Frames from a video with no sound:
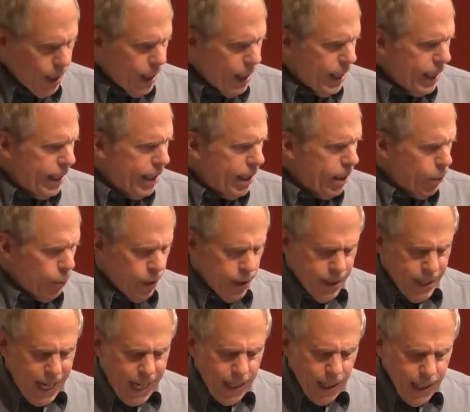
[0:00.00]
With
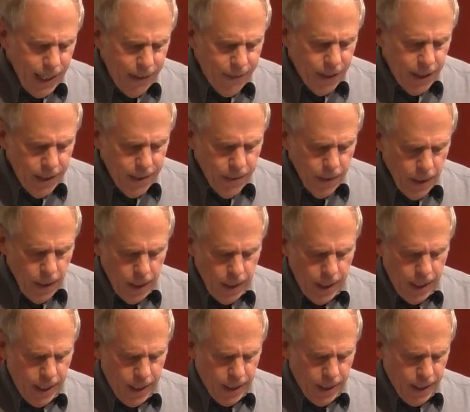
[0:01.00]

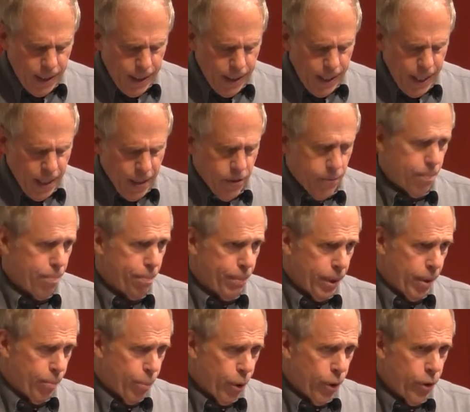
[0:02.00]
9/11, as
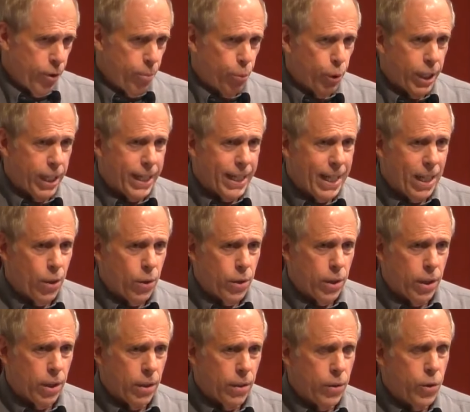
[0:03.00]
Bill Burns pointed
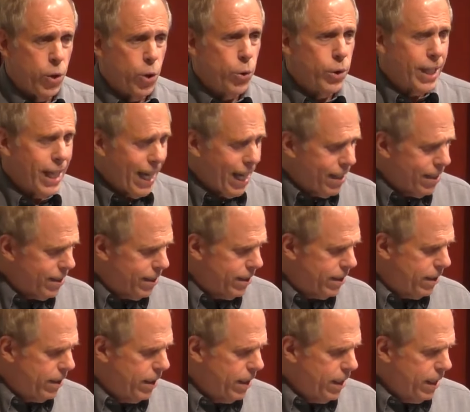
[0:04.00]
out, new
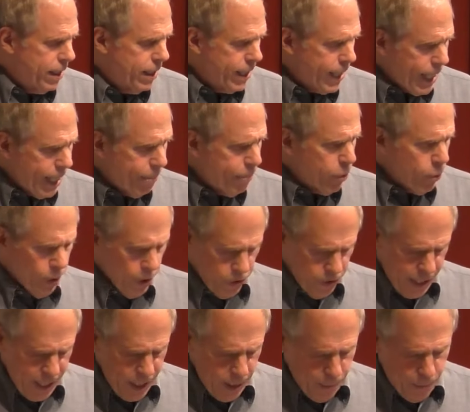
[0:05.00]
tasks came to our
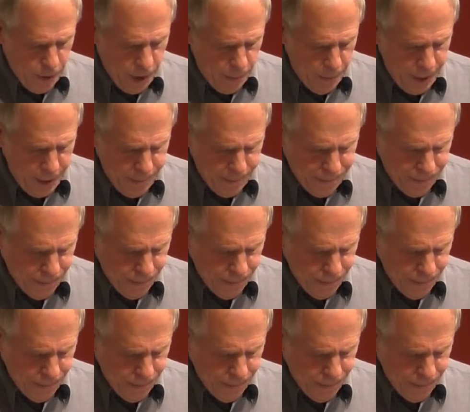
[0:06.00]
State Department.